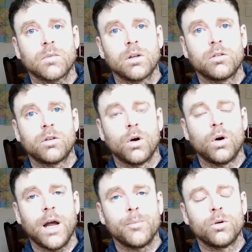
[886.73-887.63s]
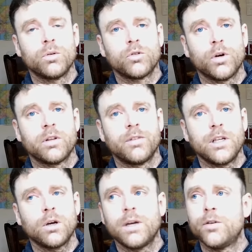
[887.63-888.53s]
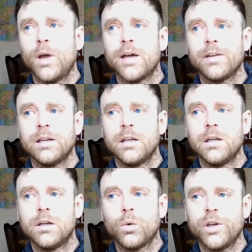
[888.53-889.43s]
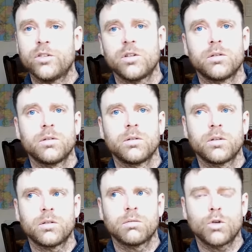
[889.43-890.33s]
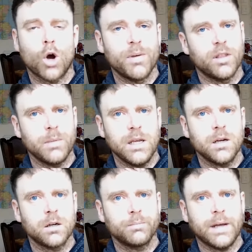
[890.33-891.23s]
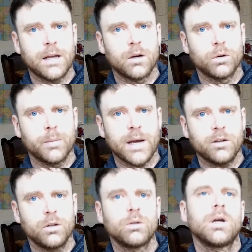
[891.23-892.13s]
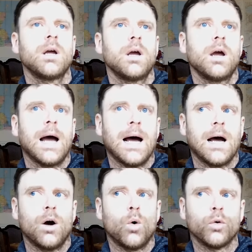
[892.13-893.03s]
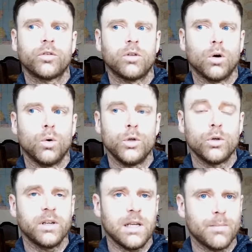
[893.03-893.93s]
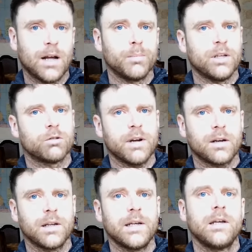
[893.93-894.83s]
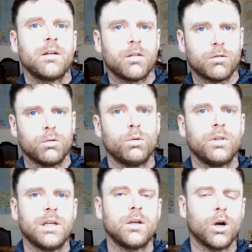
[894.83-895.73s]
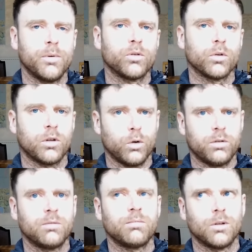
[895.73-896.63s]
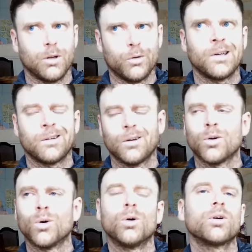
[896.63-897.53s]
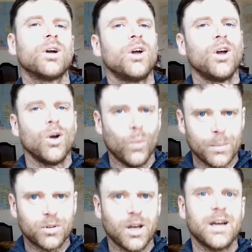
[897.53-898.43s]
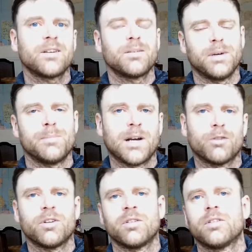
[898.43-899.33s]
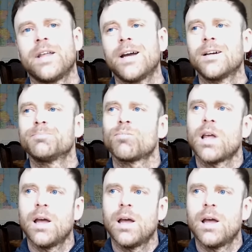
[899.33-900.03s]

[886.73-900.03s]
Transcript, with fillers: So I hope you enjoyed the video. If you have any questions, comment them here and I'll get back to you. Uh, also, you can email me directly through the opensourcelowtech.org website. My email address is there.